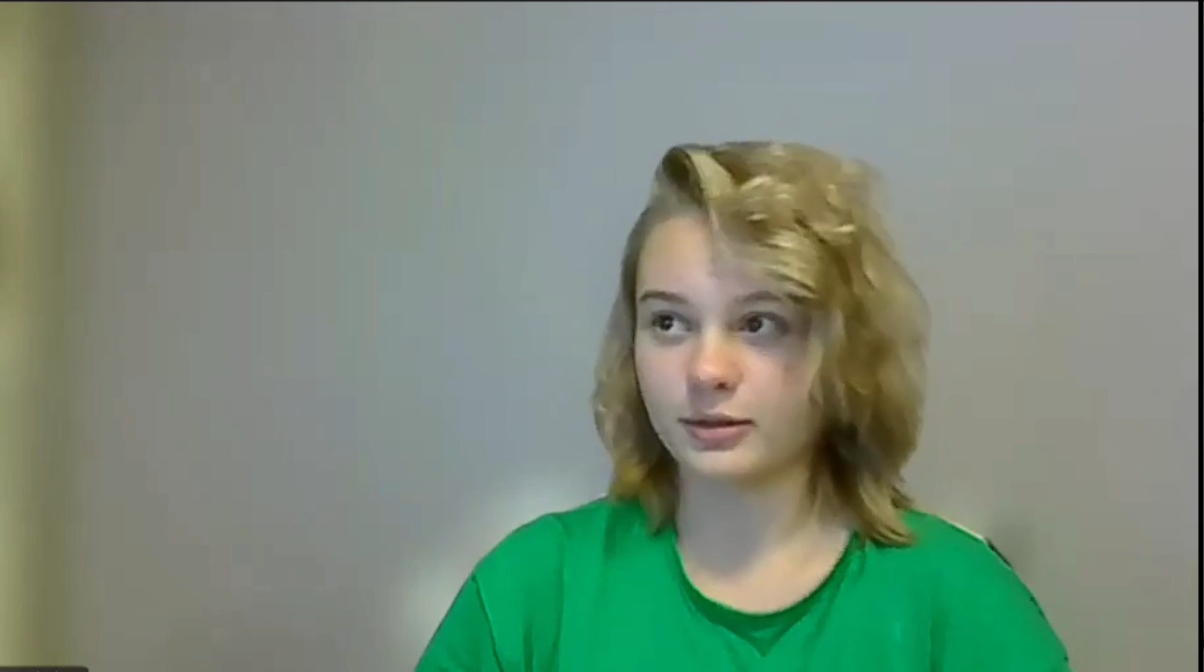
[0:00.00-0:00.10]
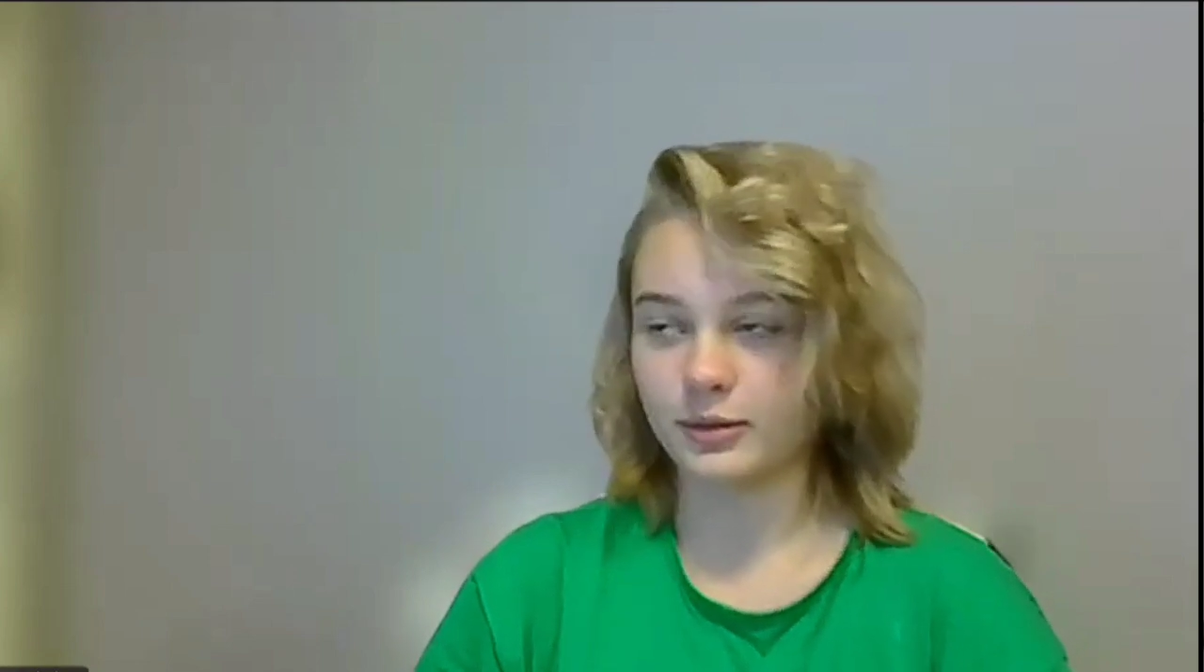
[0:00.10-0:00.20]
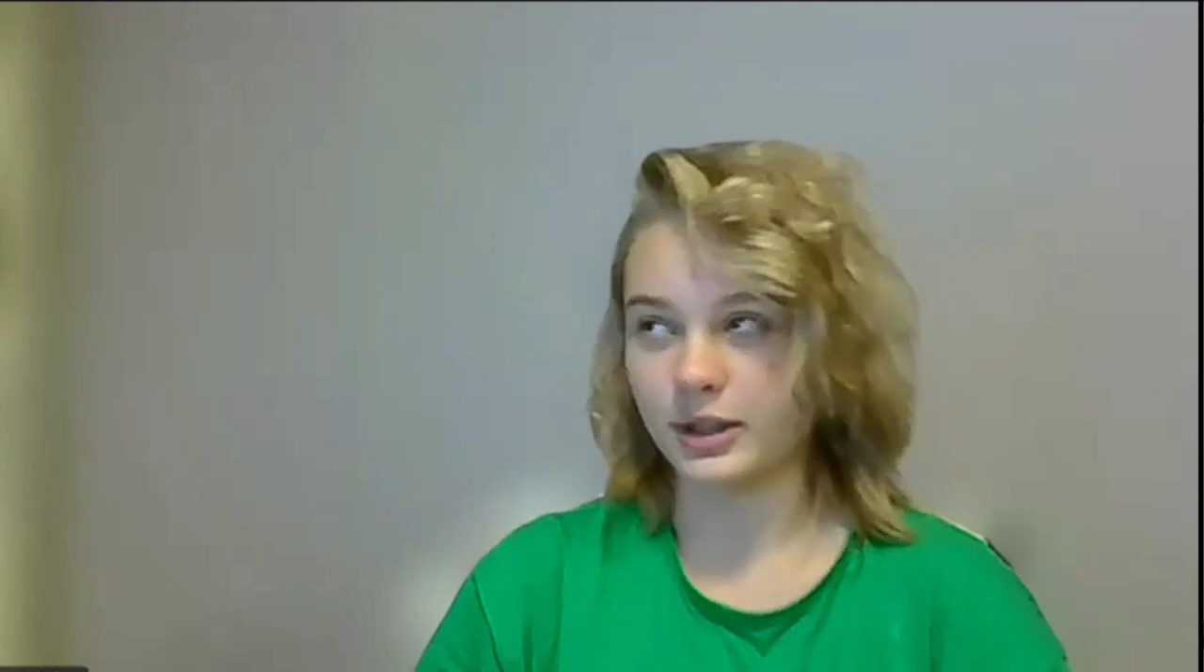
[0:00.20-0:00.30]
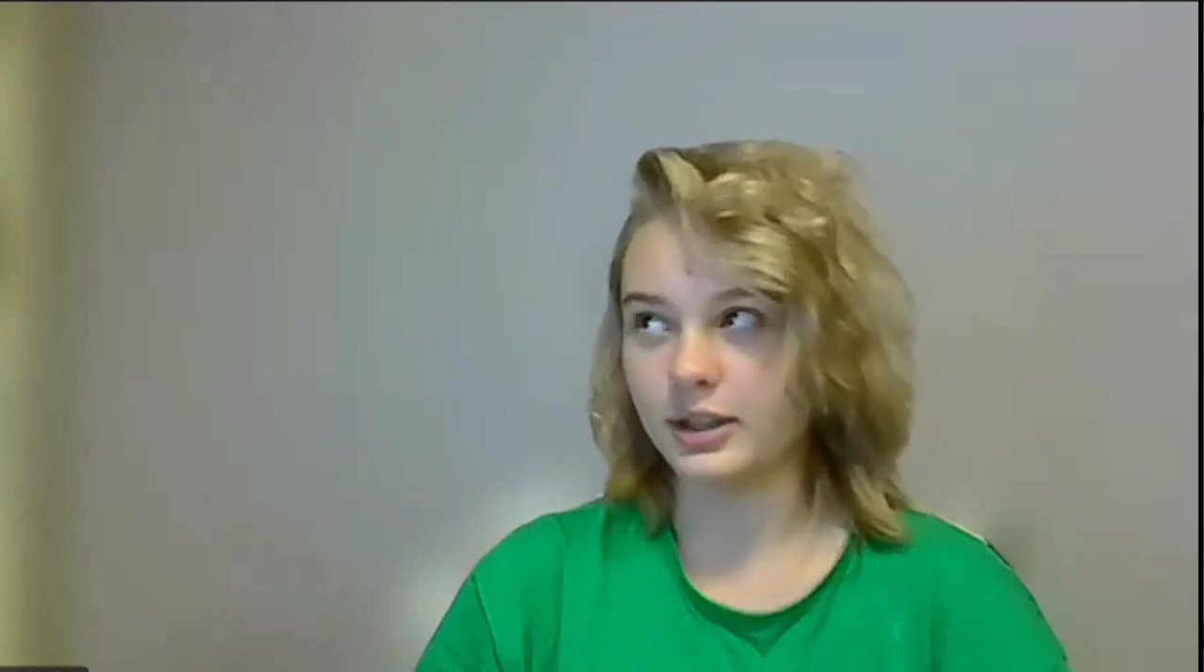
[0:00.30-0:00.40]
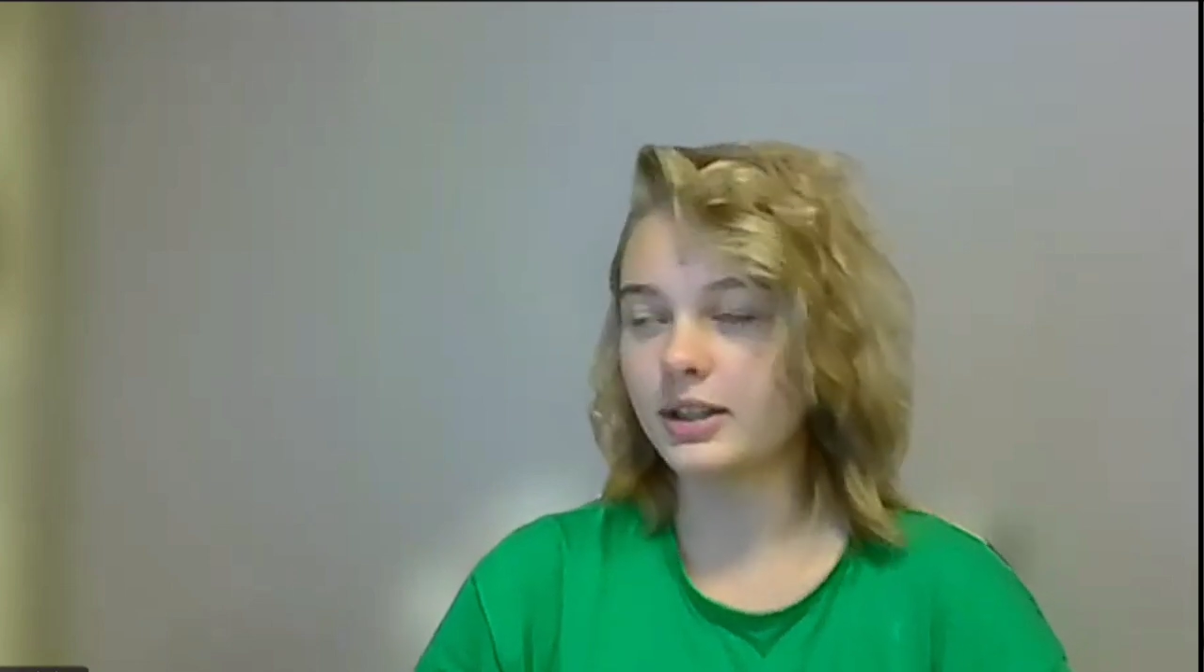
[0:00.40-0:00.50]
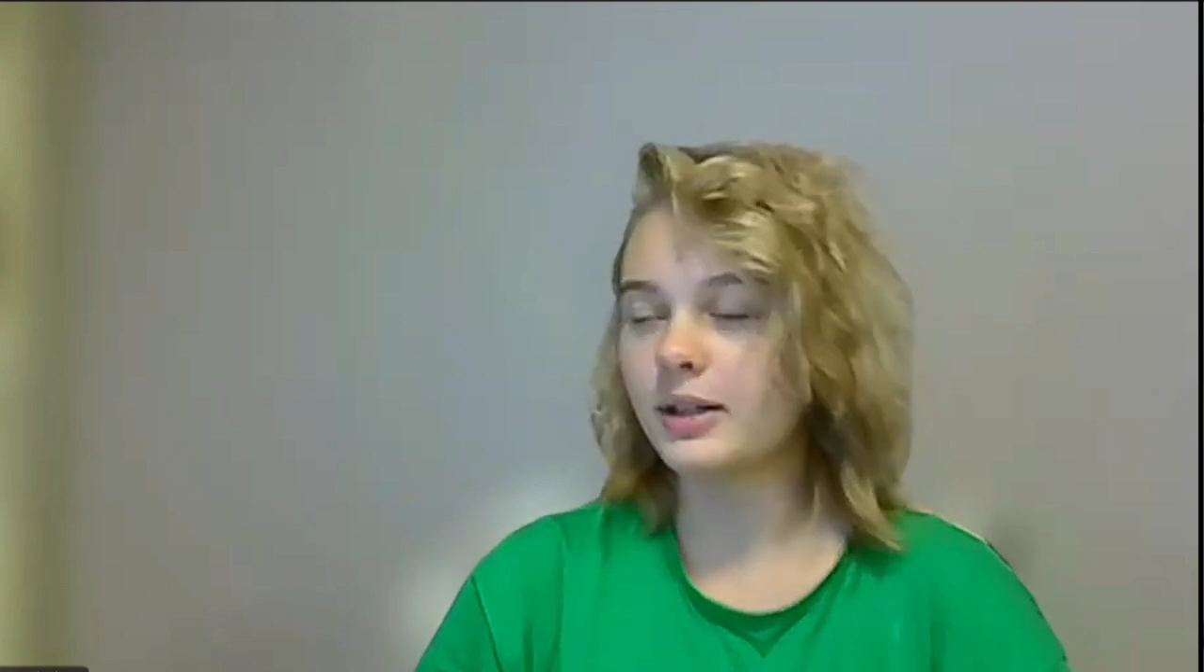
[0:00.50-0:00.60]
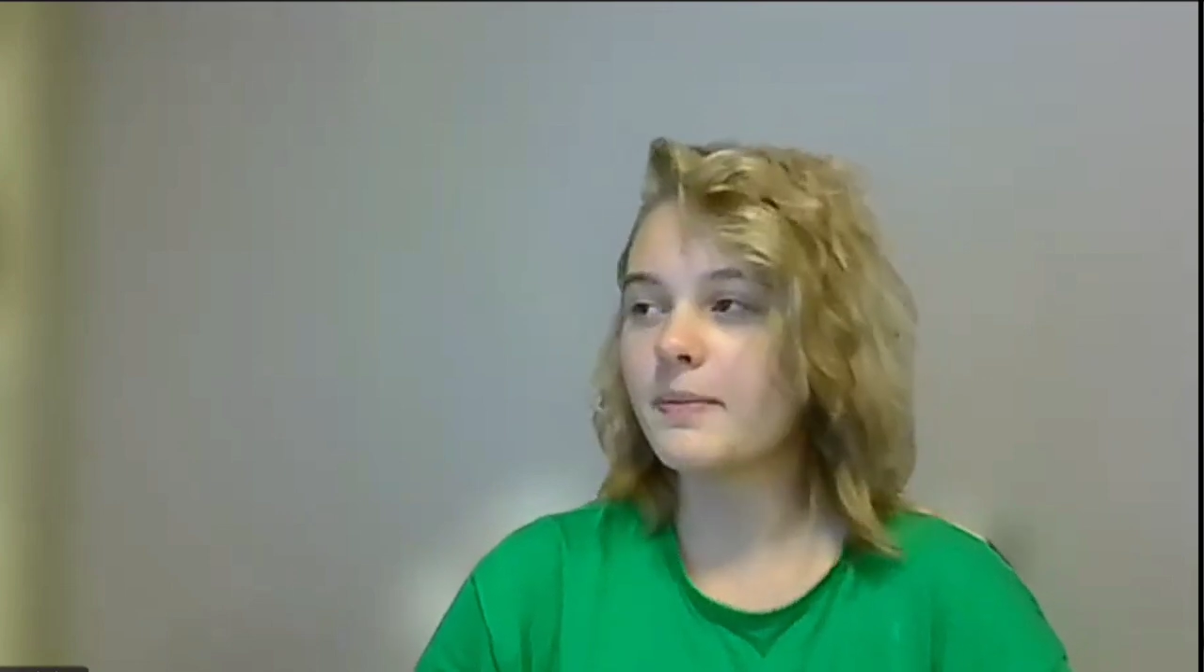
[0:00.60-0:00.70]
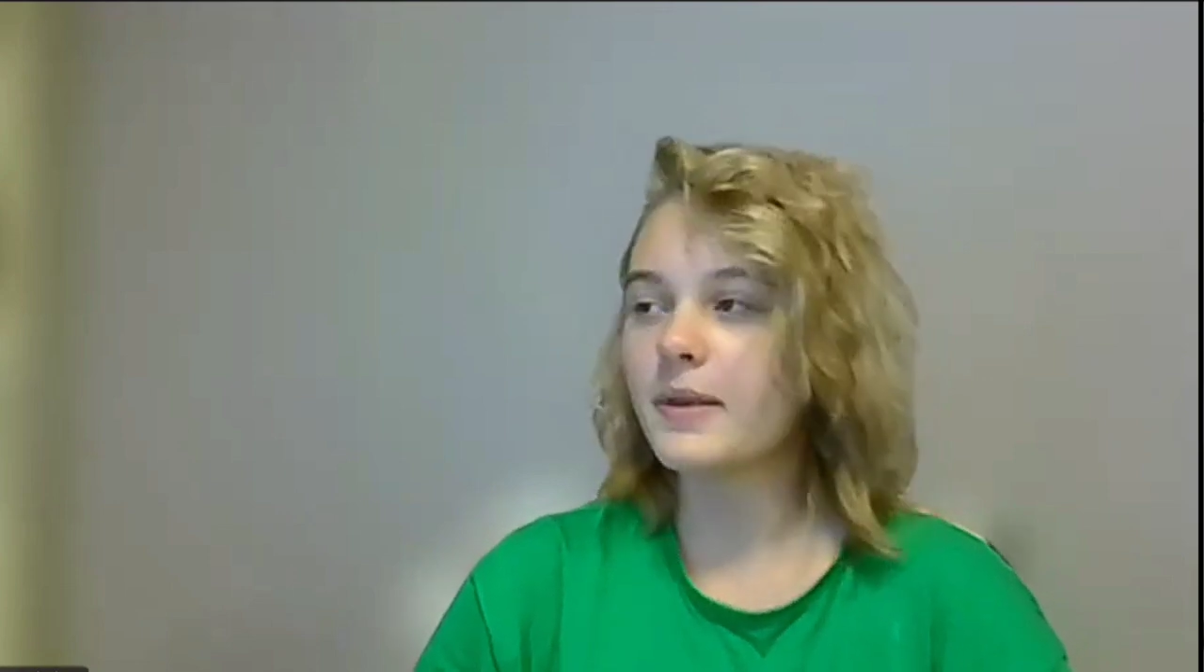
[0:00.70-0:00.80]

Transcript: work?